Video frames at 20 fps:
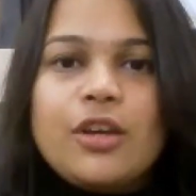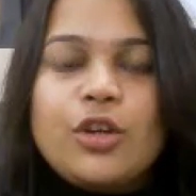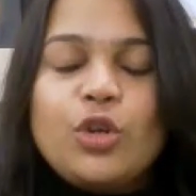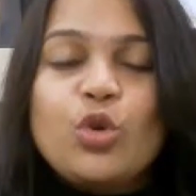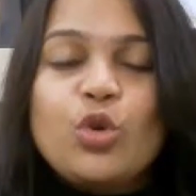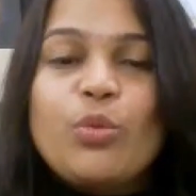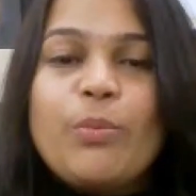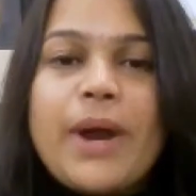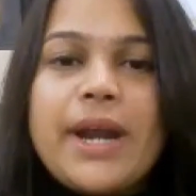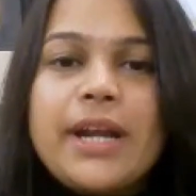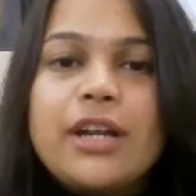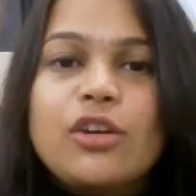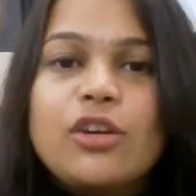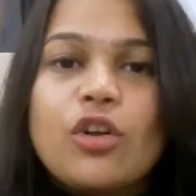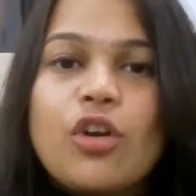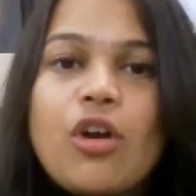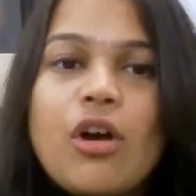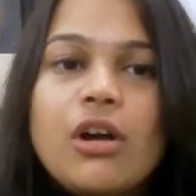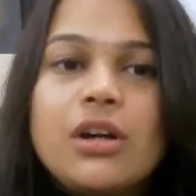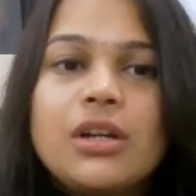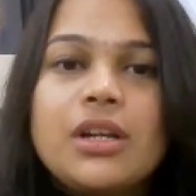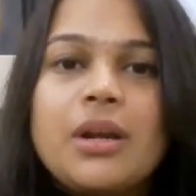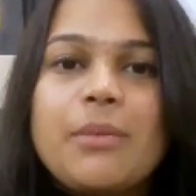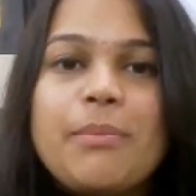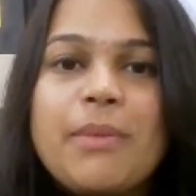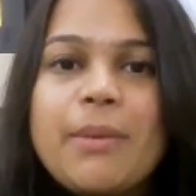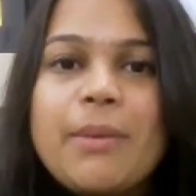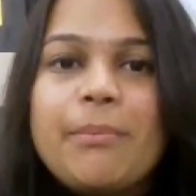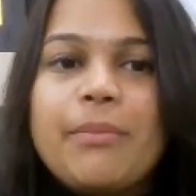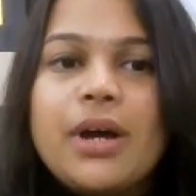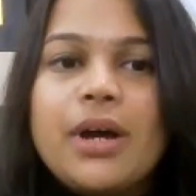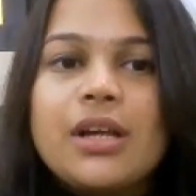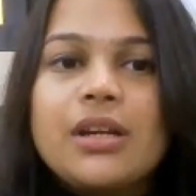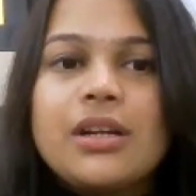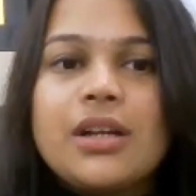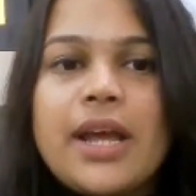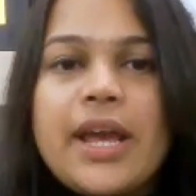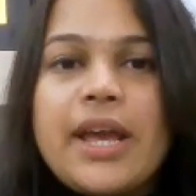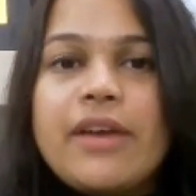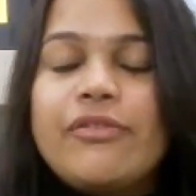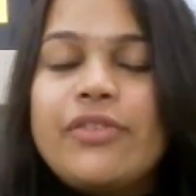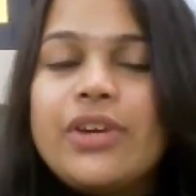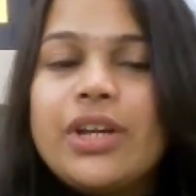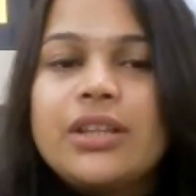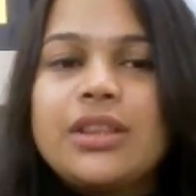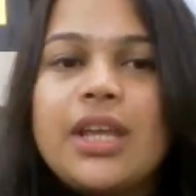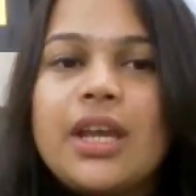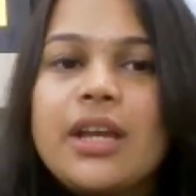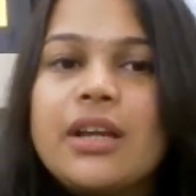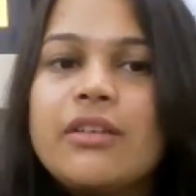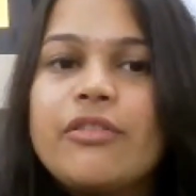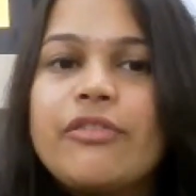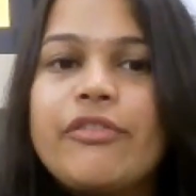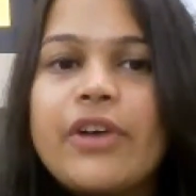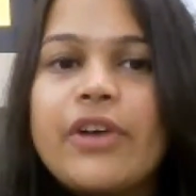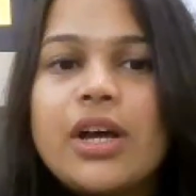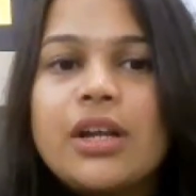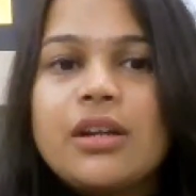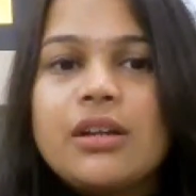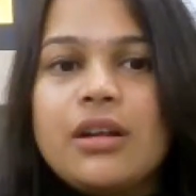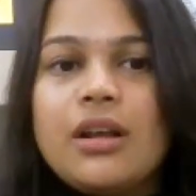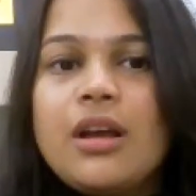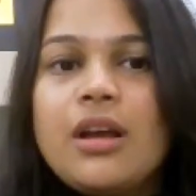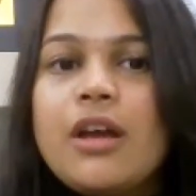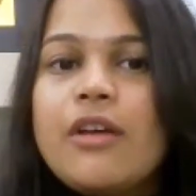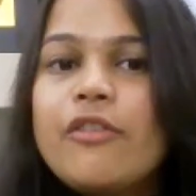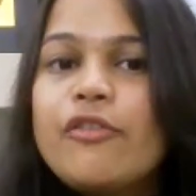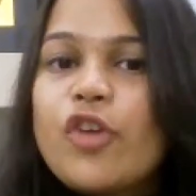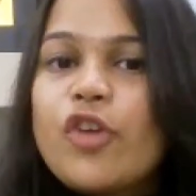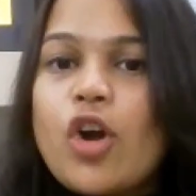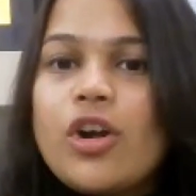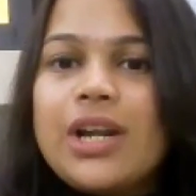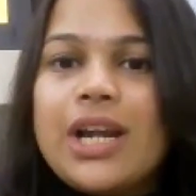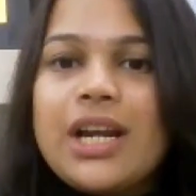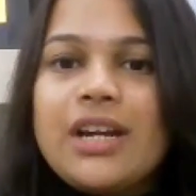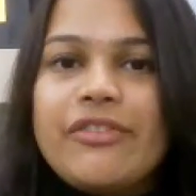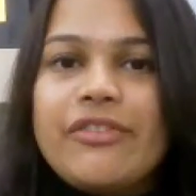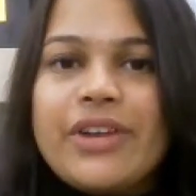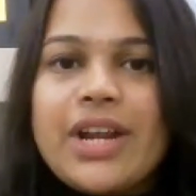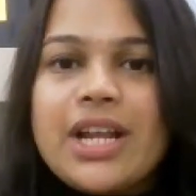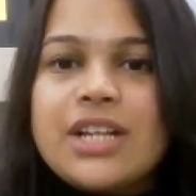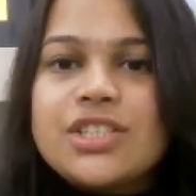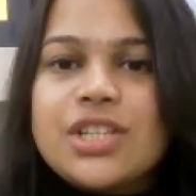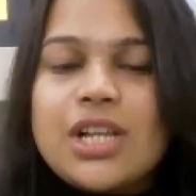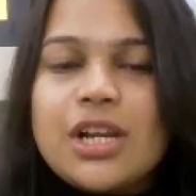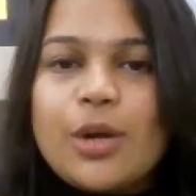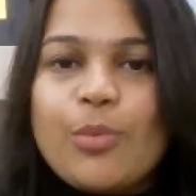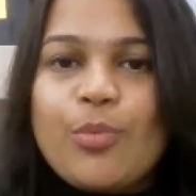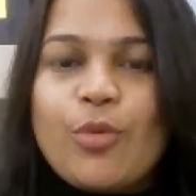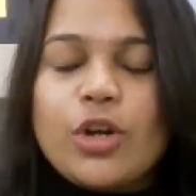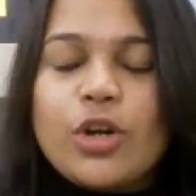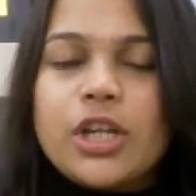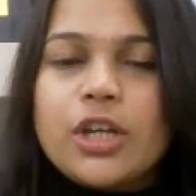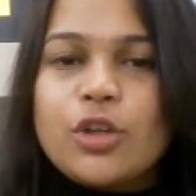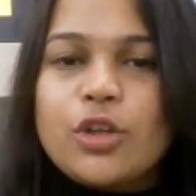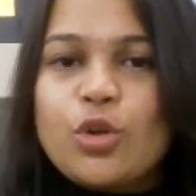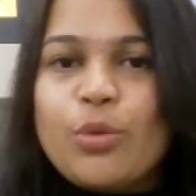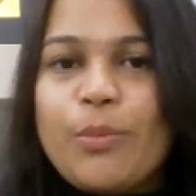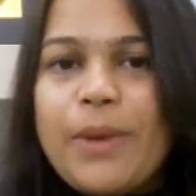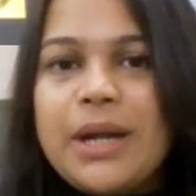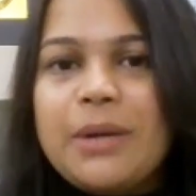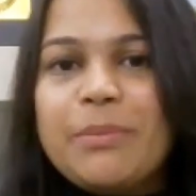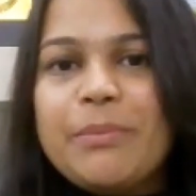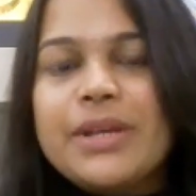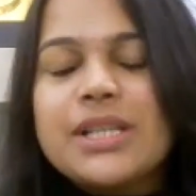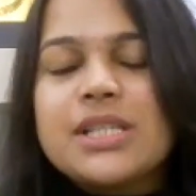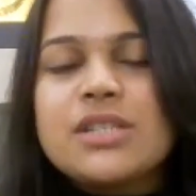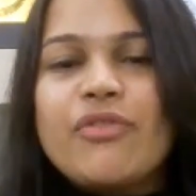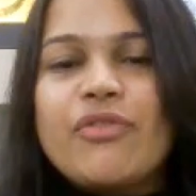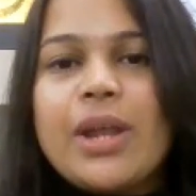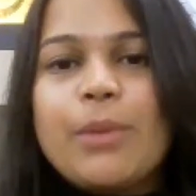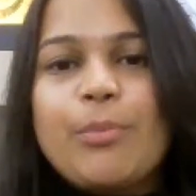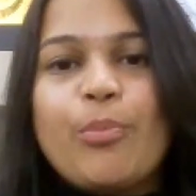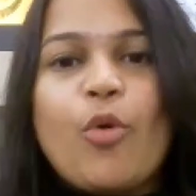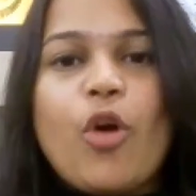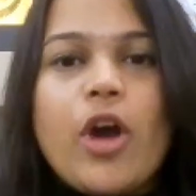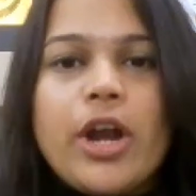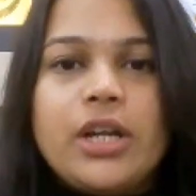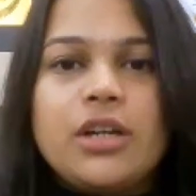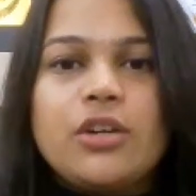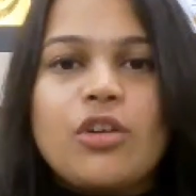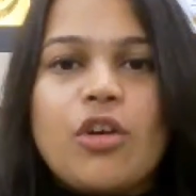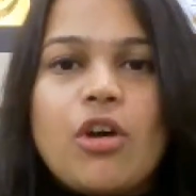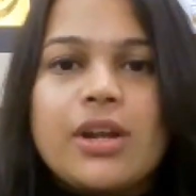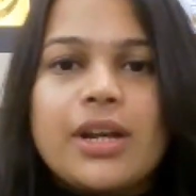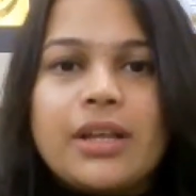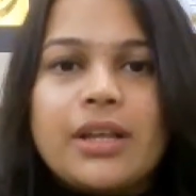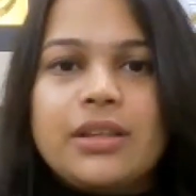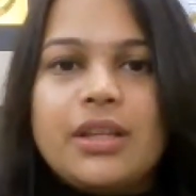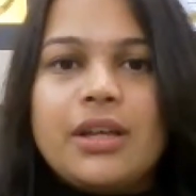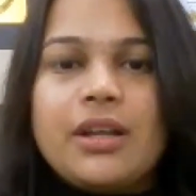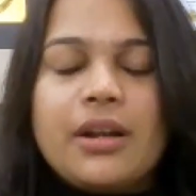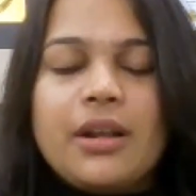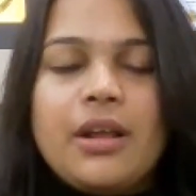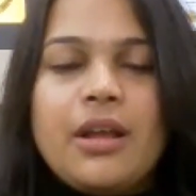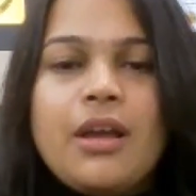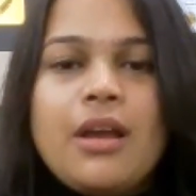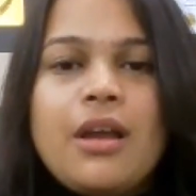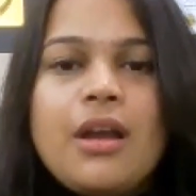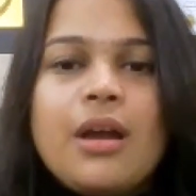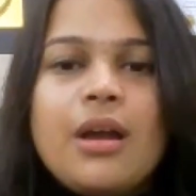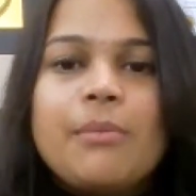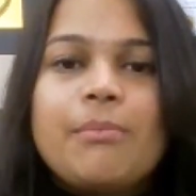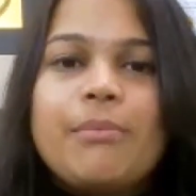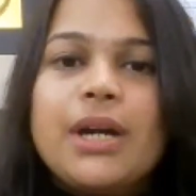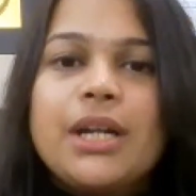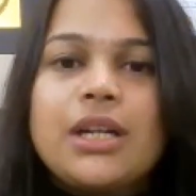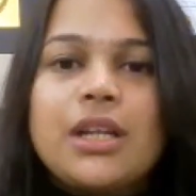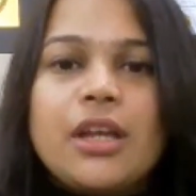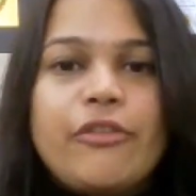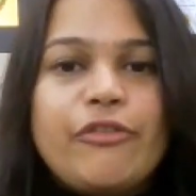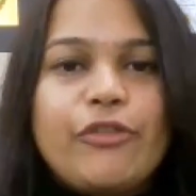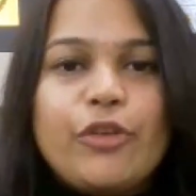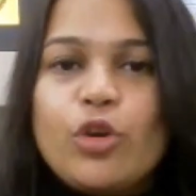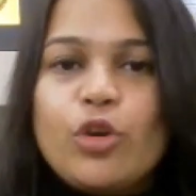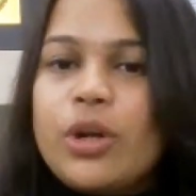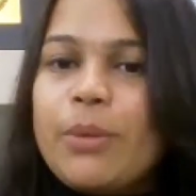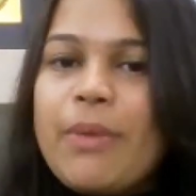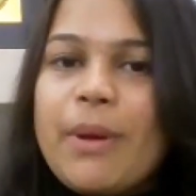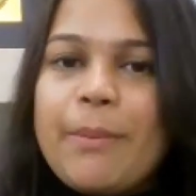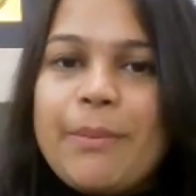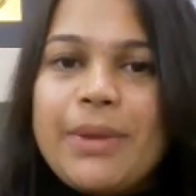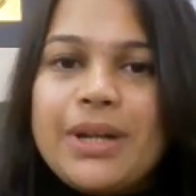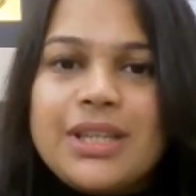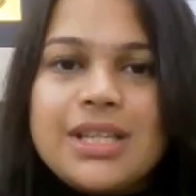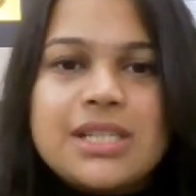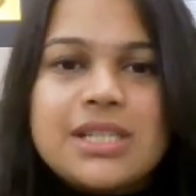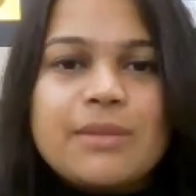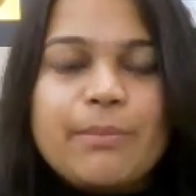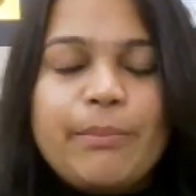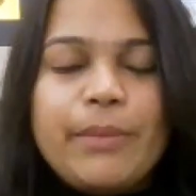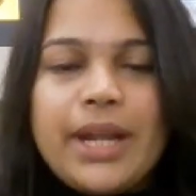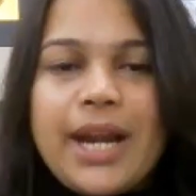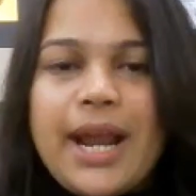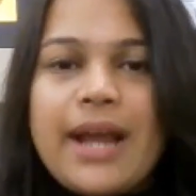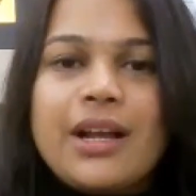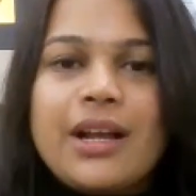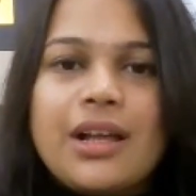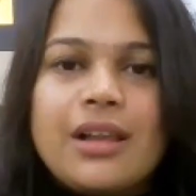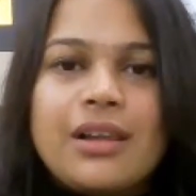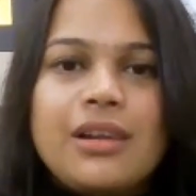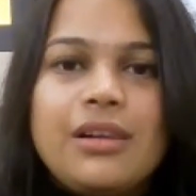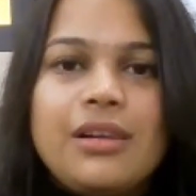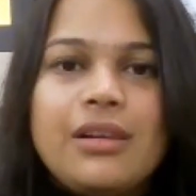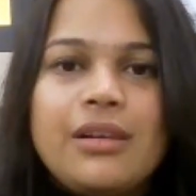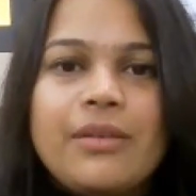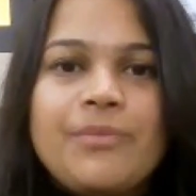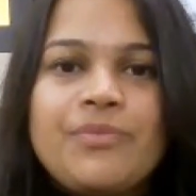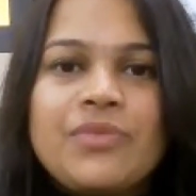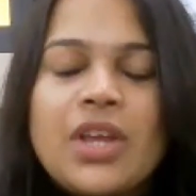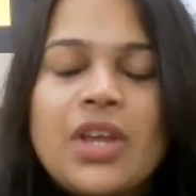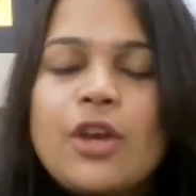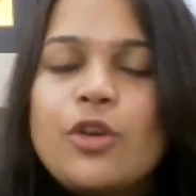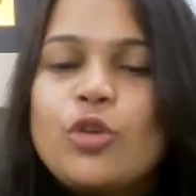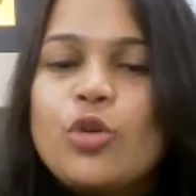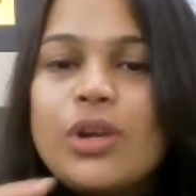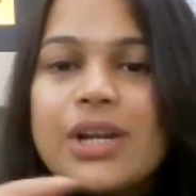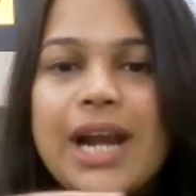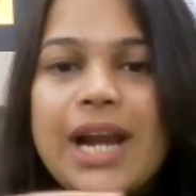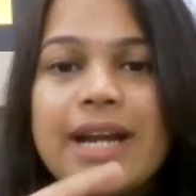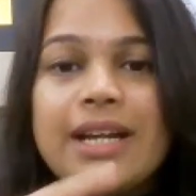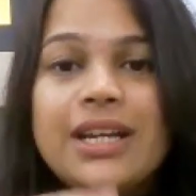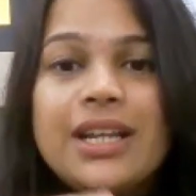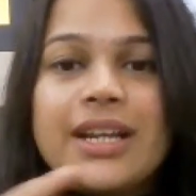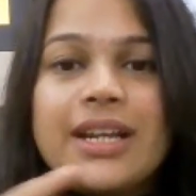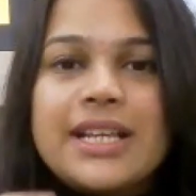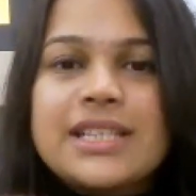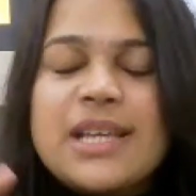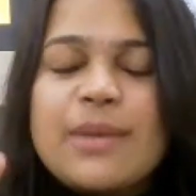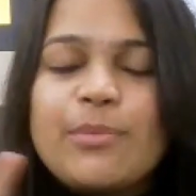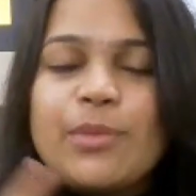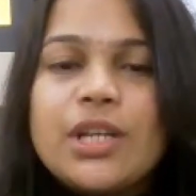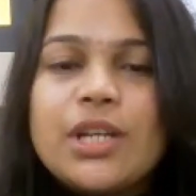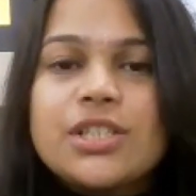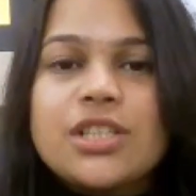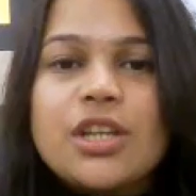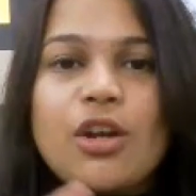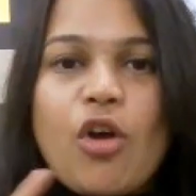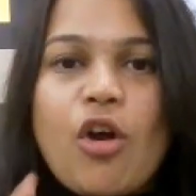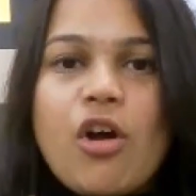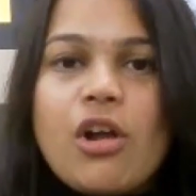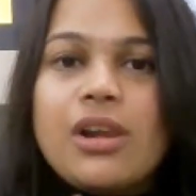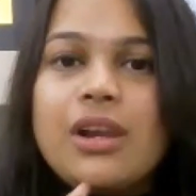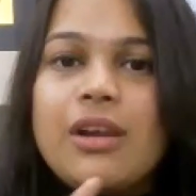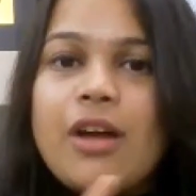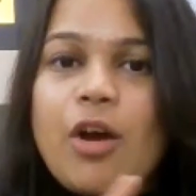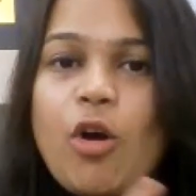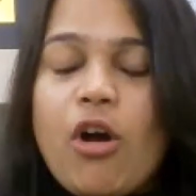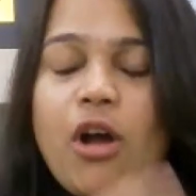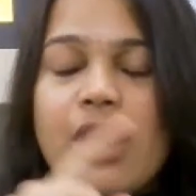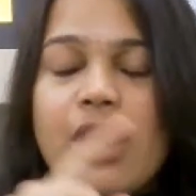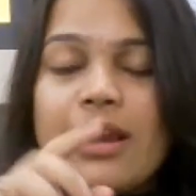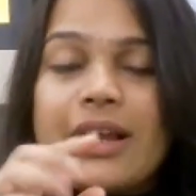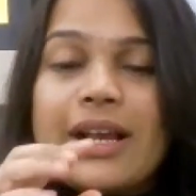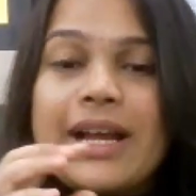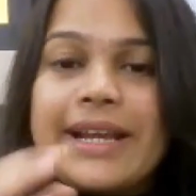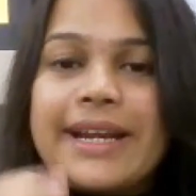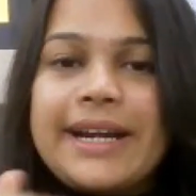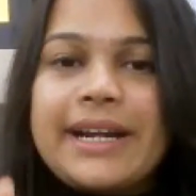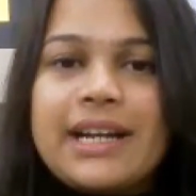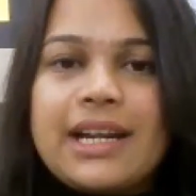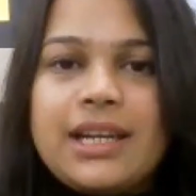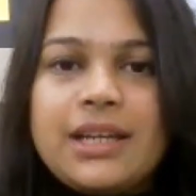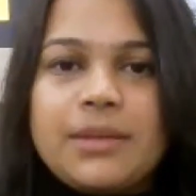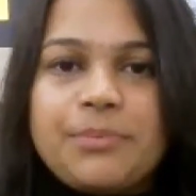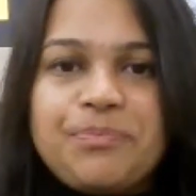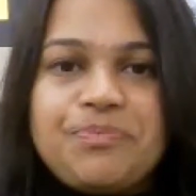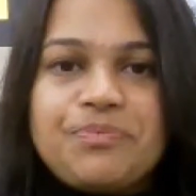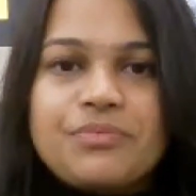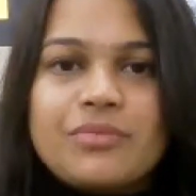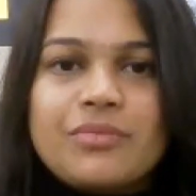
You might not remember everything for fraudulent financial reporting. You might miss one point or other. But if you remember this miracle, you will write in examination hall or correctly.